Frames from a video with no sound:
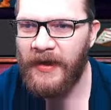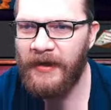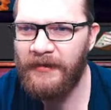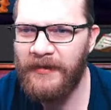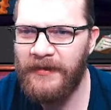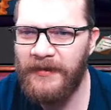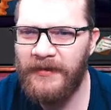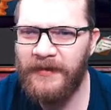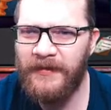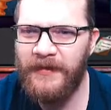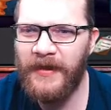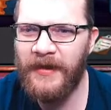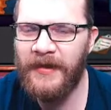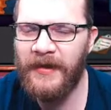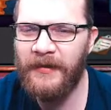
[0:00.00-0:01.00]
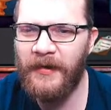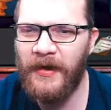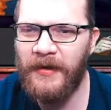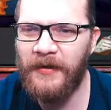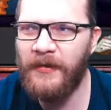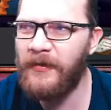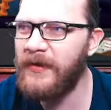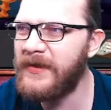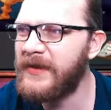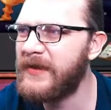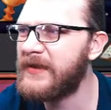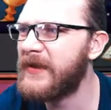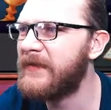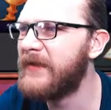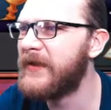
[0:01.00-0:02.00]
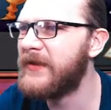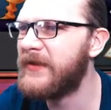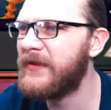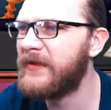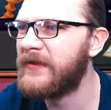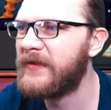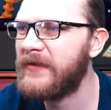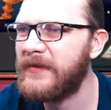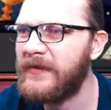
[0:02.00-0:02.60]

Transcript: How did you do that? And and who is this gifted to?